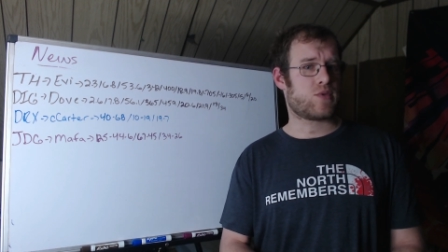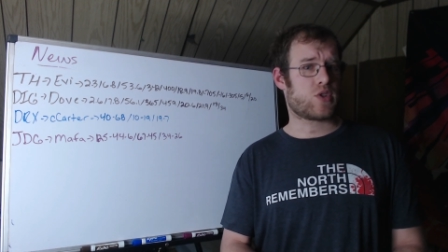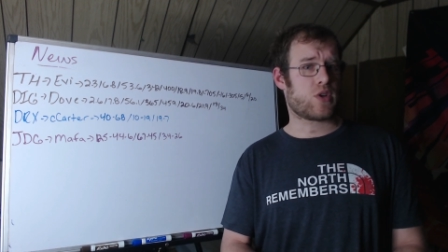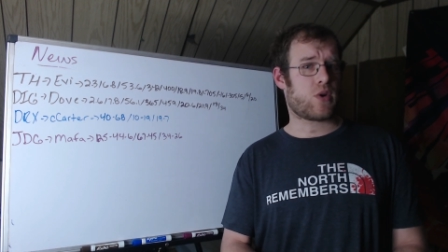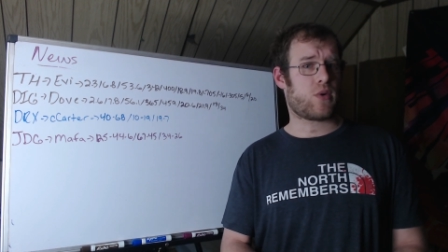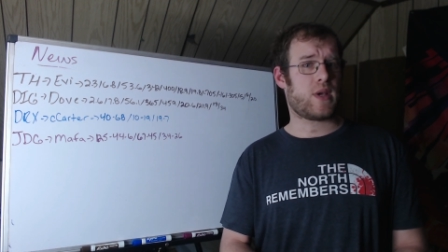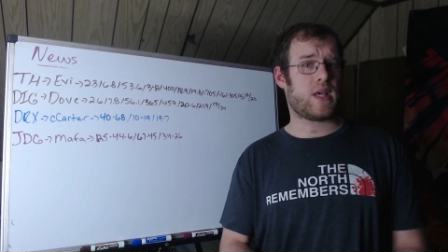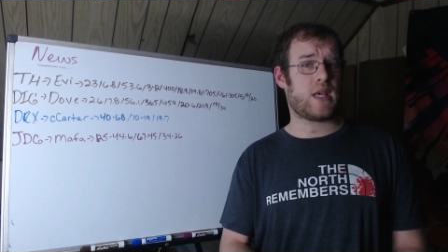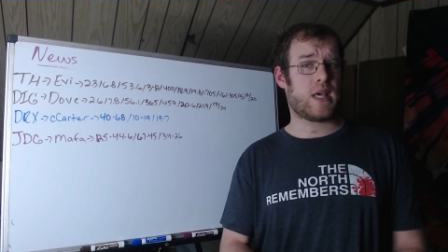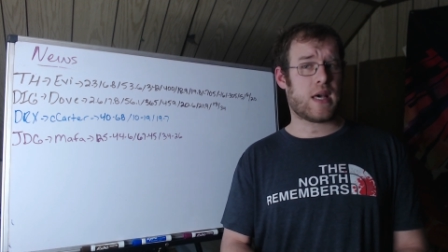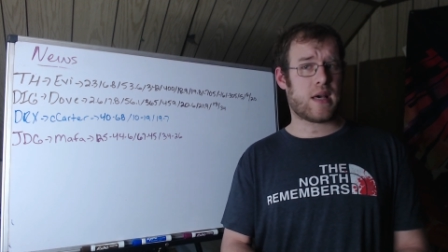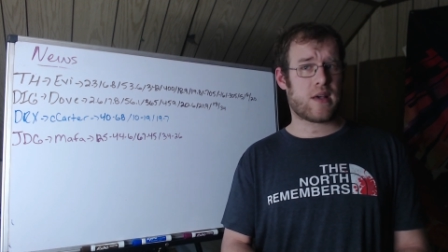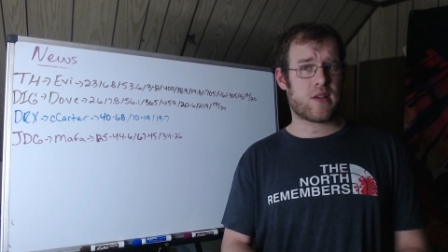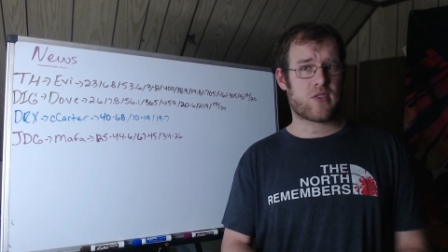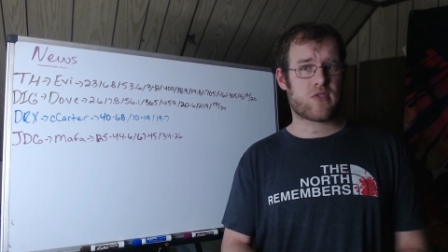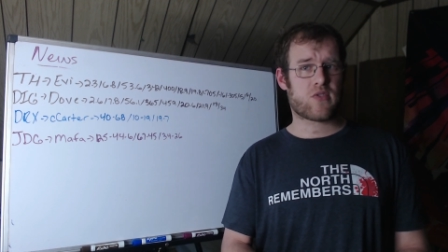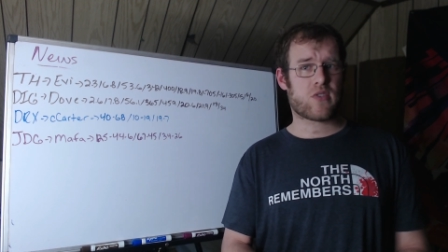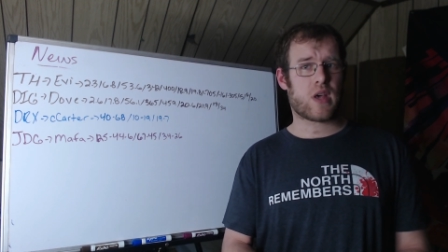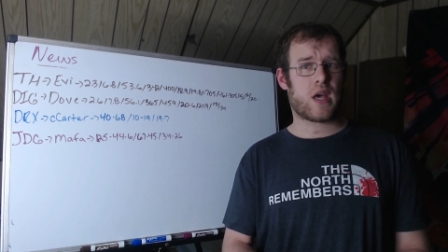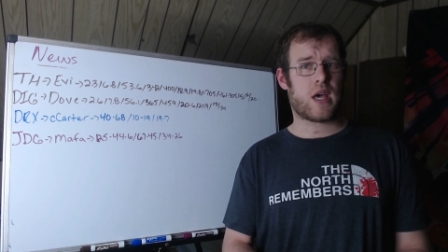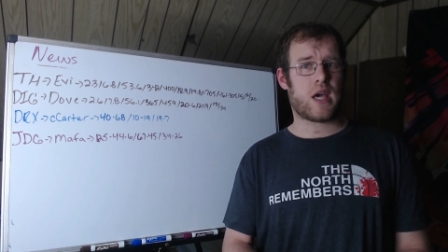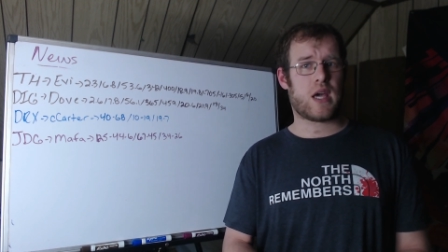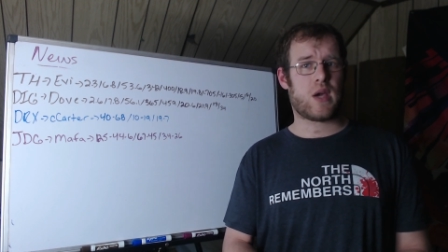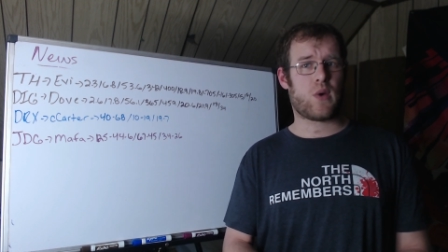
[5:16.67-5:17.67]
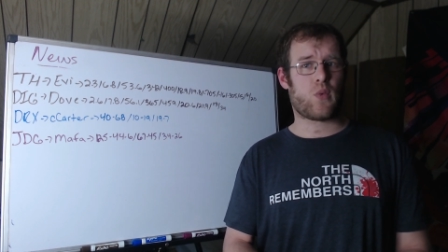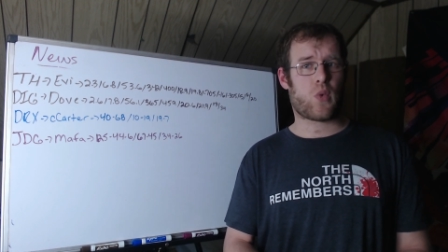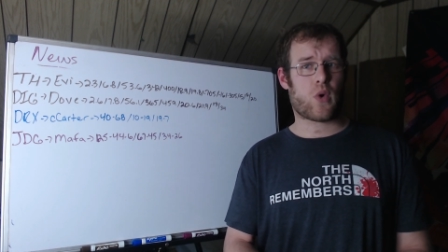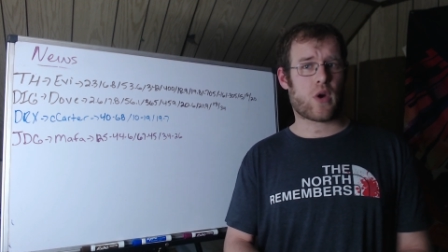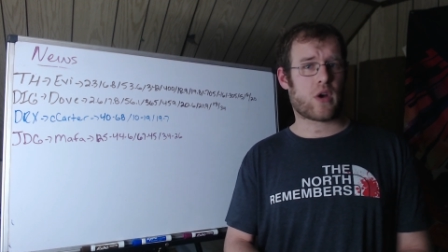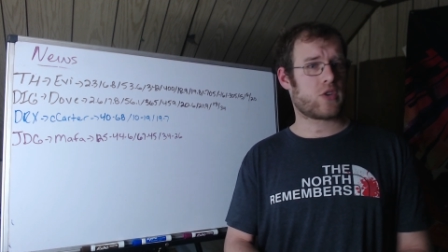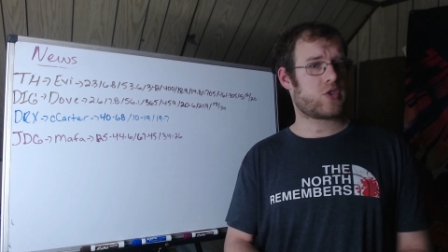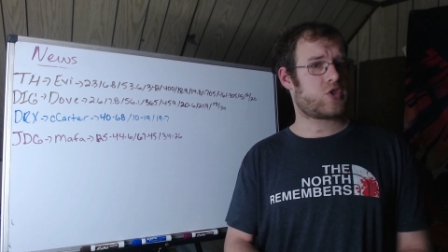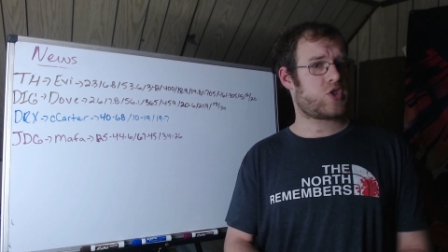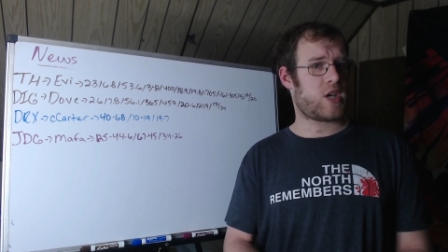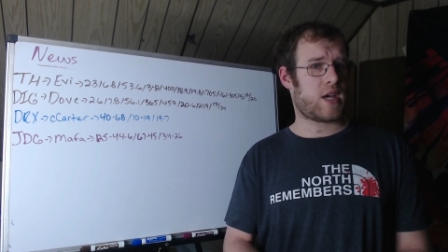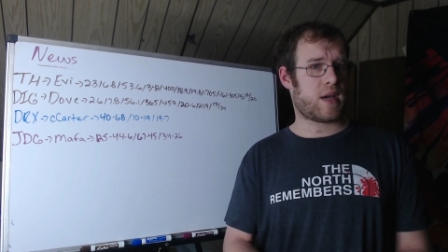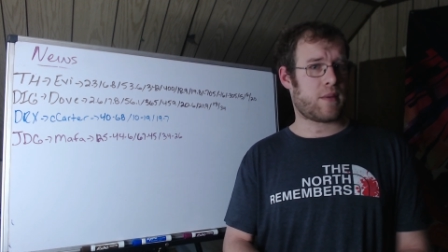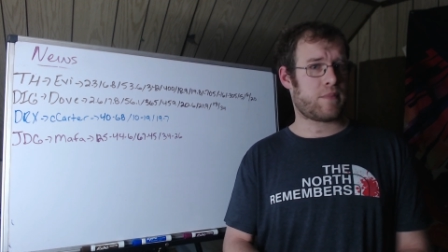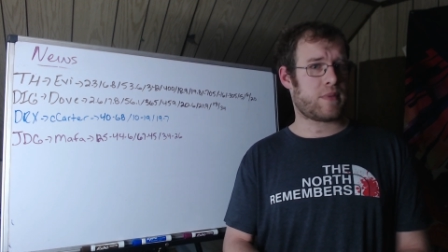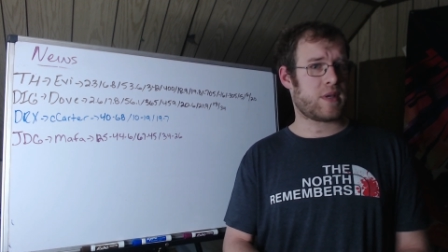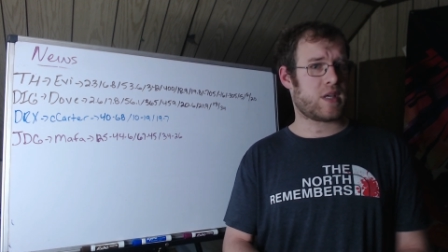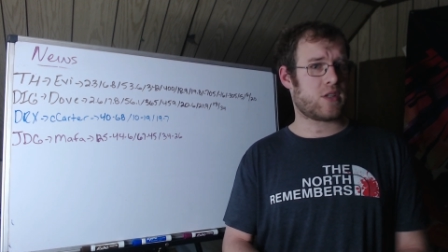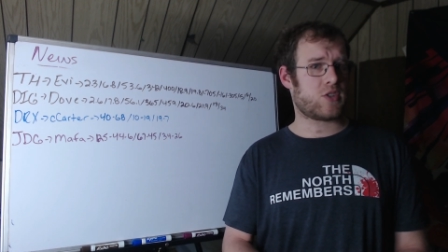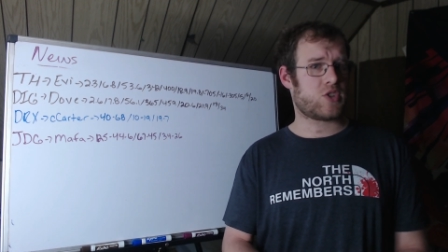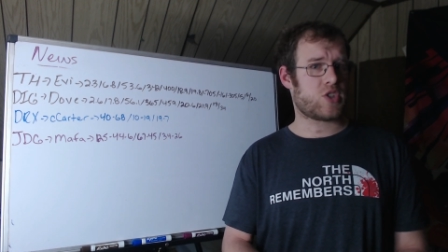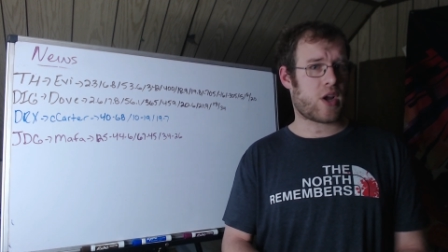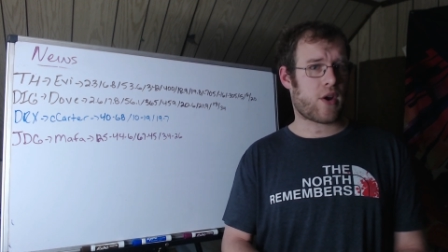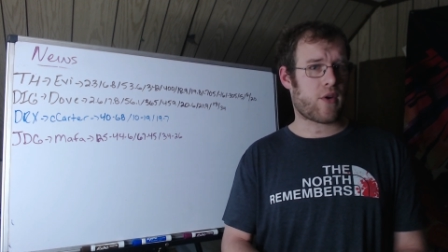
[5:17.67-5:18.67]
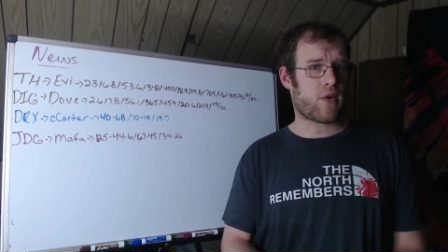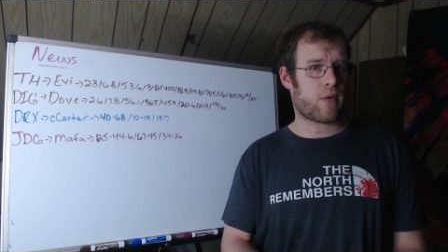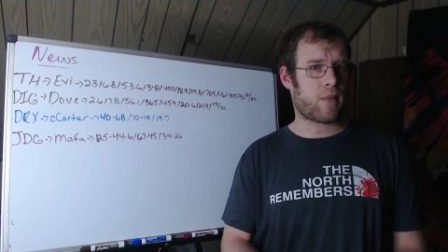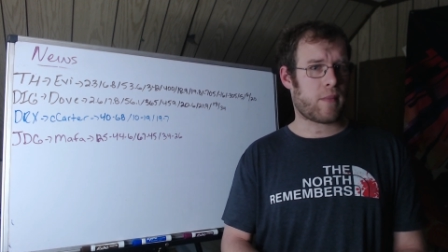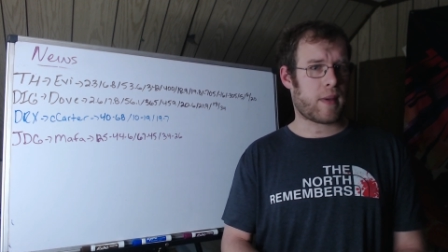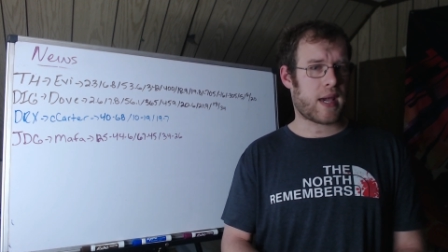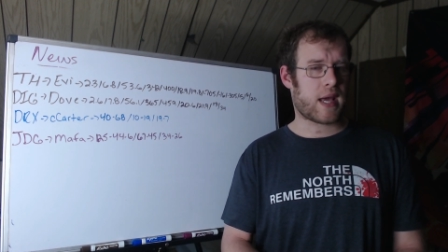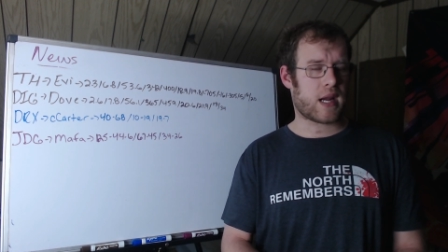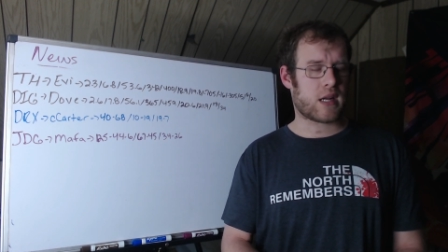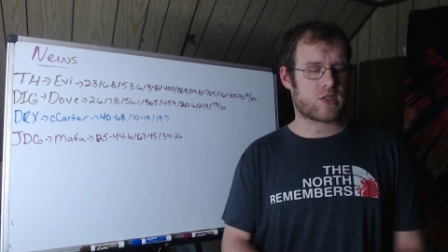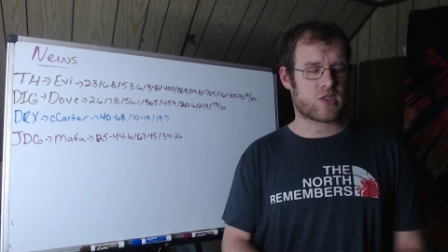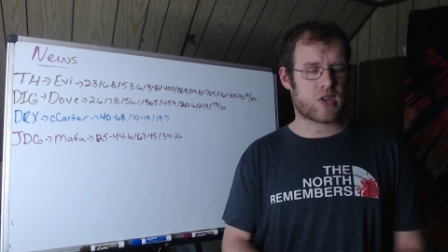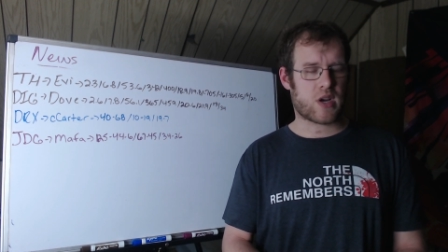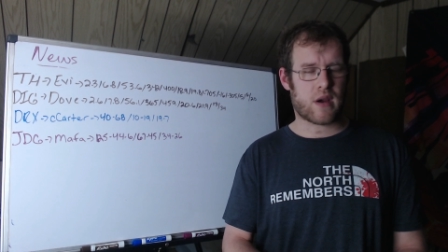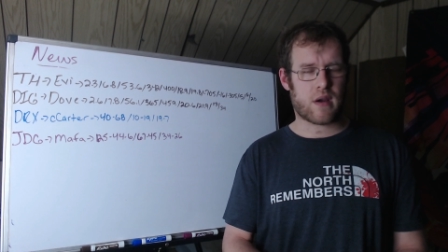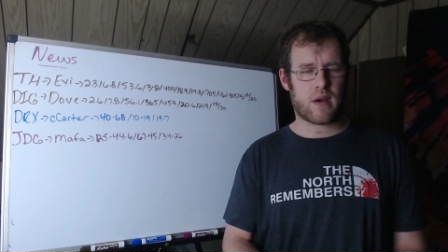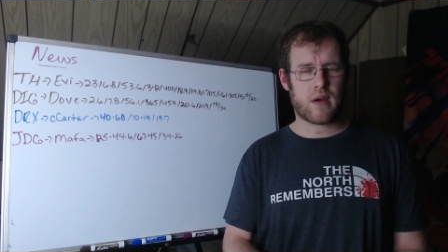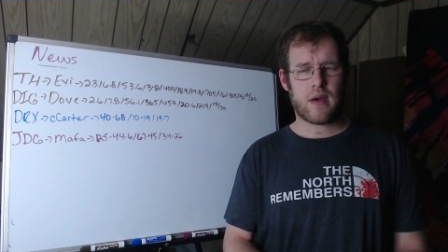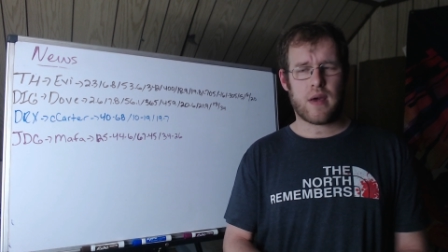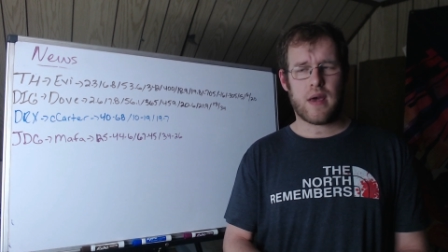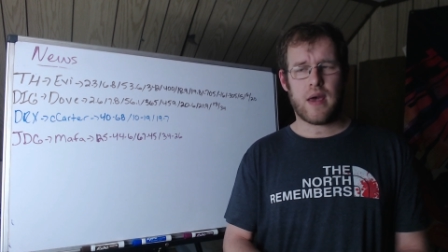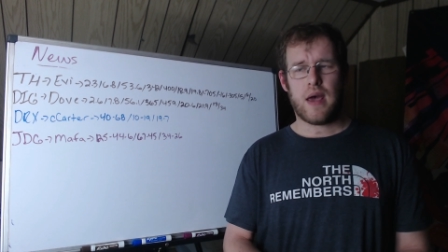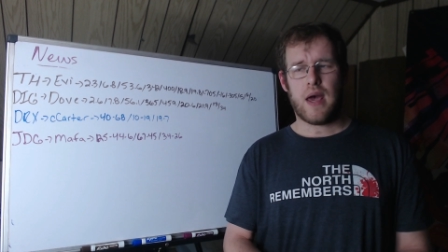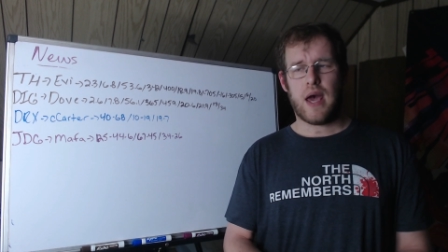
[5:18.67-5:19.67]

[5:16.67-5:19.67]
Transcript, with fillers: so he is a World Champion general manager.